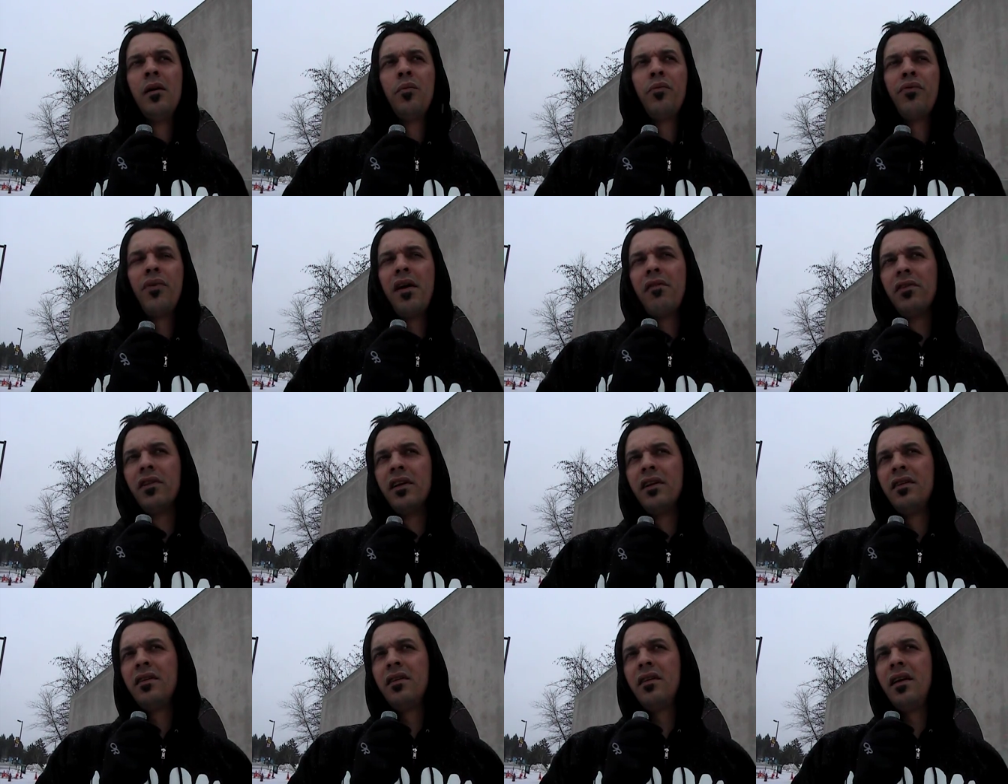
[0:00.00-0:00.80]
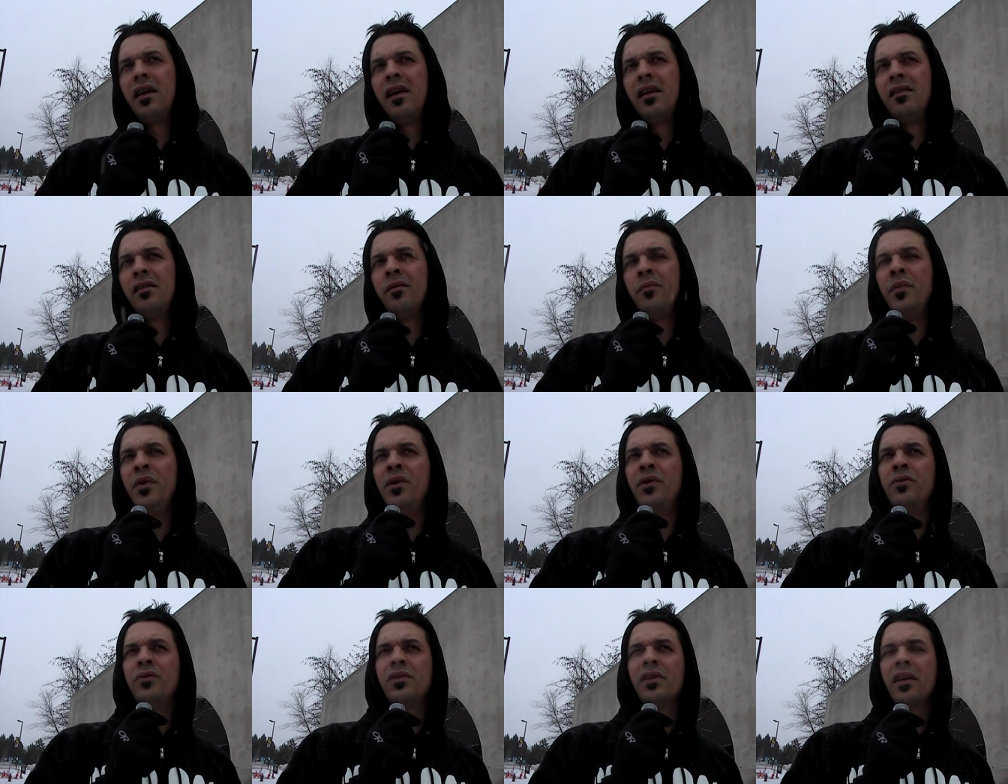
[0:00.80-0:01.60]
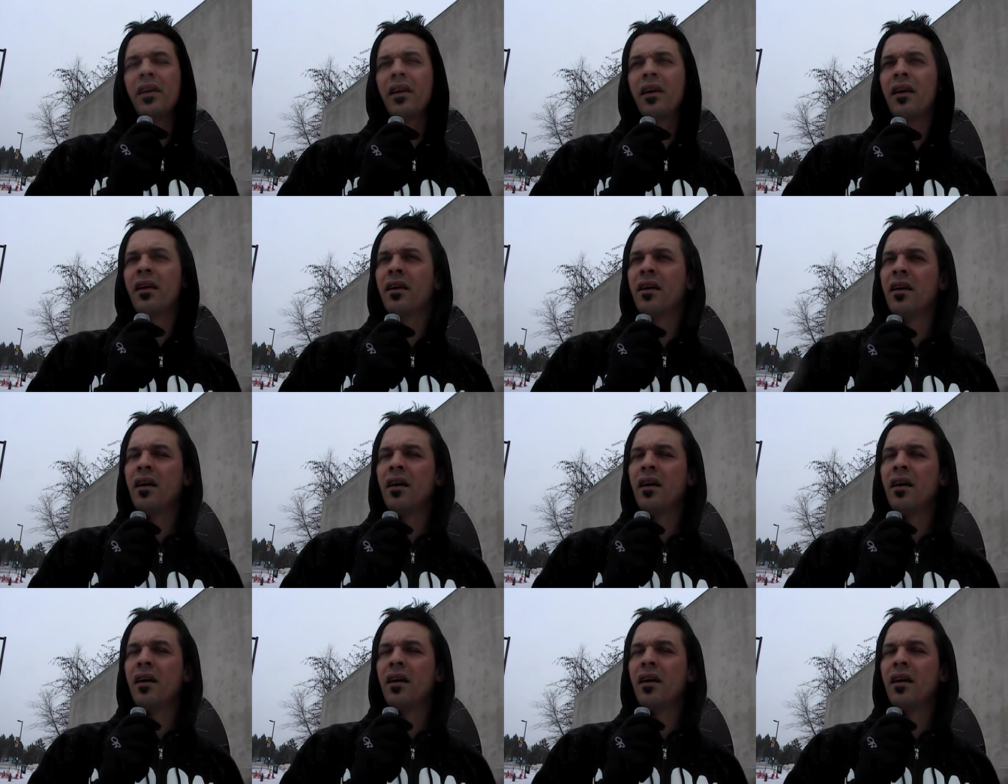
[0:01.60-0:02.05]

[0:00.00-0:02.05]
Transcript: prevalent in the music.